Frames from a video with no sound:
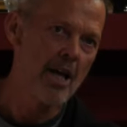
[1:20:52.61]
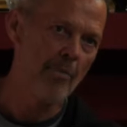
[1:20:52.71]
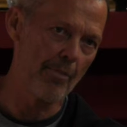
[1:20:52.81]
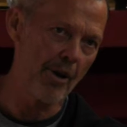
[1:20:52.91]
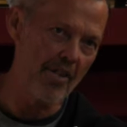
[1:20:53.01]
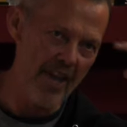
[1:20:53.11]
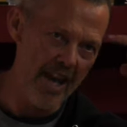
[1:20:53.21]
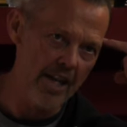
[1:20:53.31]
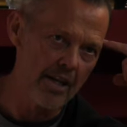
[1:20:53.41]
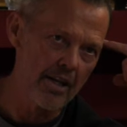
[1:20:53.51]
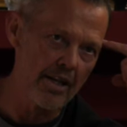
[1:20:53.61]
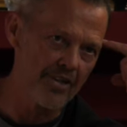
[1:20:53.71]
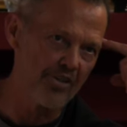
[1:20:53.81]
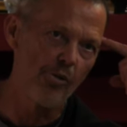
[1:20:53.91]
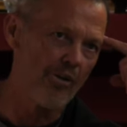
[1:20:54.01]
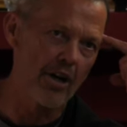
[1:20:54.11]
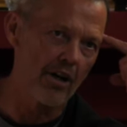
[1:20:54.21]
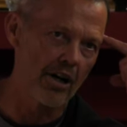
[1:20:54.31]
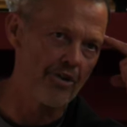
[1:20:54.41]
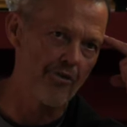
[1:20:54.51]
But by then, it's already
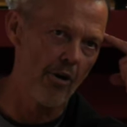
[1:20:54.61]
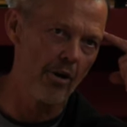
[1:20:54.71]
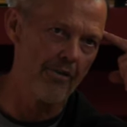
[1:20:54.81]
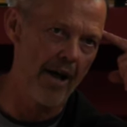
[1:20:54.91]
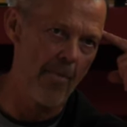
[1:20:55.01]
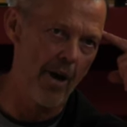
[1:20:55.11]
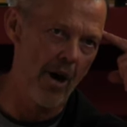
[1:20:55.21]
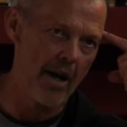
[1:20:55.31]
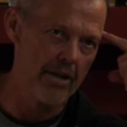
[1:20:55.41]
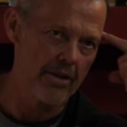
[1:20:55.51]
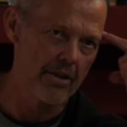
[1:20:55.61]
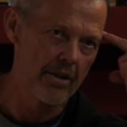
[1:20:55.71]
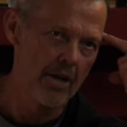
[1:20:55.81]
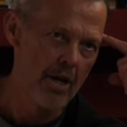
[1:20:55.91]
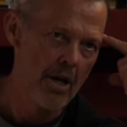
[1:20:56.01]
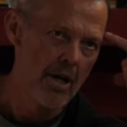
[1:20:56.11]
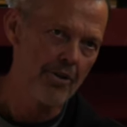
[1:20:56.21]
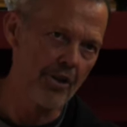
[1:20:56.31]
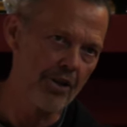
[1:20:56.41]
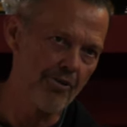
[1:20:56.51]
got control of our mind.
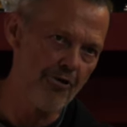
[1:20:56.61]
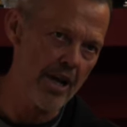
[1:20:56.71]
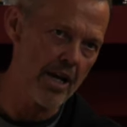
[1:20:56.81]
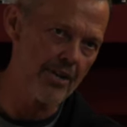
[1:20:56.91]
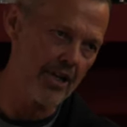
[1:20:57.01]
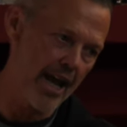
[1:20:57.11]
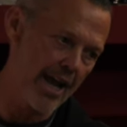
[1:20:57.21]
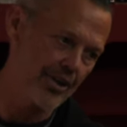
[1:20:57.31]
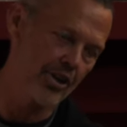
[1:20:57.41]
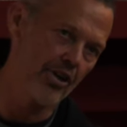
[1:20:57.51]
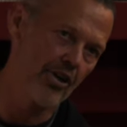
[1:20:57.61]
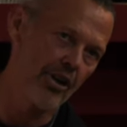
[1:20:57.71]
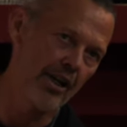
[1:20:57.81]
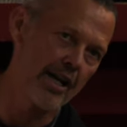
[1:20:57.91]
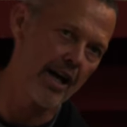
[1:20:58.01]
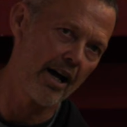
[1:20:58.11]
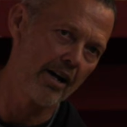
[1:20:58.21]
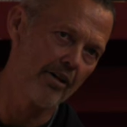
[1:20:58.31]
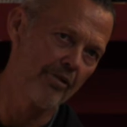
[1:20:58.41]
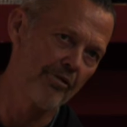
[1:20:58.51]
So the trick is to catch it earlier.
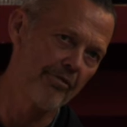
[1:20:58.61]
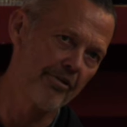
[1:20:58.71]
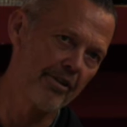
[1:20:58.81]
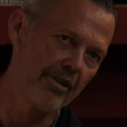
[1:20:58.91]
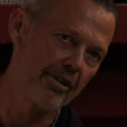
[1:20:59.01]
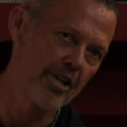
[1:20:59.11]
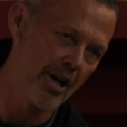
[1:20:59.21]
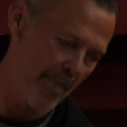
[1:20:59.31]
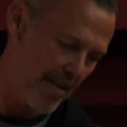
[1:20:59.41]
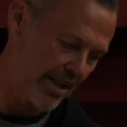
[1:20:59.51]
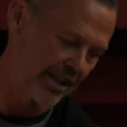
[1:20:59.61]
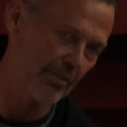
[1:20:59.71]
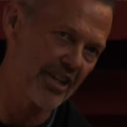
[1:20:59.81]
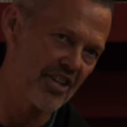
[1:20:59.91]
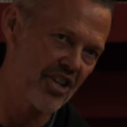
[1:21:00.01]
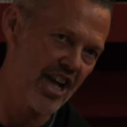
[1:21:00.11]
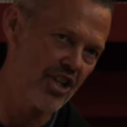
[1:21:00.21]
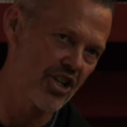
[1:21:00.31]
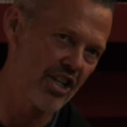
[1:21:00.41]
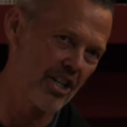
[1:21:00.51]
You know, maybe a little bit of
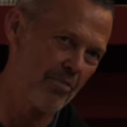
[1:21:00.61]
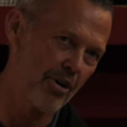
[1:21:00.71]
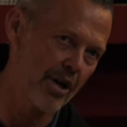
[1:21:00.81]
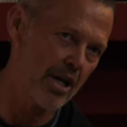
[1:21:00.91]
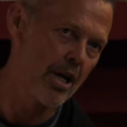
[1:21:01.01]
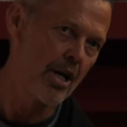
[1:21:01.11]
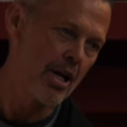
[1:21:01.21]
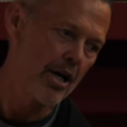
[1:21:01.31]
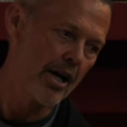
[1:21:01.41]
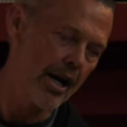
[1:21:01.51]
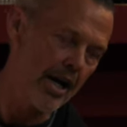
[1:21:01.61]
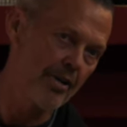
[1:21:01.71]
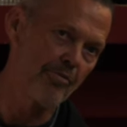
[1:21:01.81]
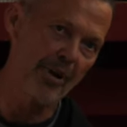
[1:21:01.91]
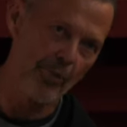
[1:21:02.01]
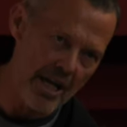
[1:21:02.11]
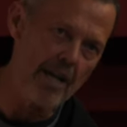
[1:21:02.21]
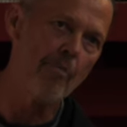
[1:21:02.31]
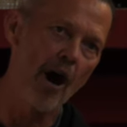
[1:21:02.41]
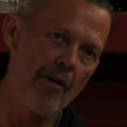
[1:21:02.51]
tension in the body. And, but we
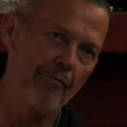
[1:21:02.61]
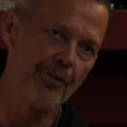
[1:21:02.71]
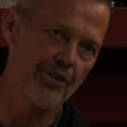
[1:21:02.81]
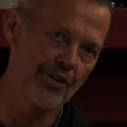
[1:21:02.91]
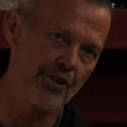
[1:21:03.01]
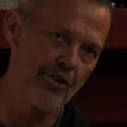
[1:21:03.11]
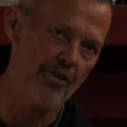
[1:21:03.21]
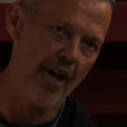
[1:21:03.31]
need mindfulness to do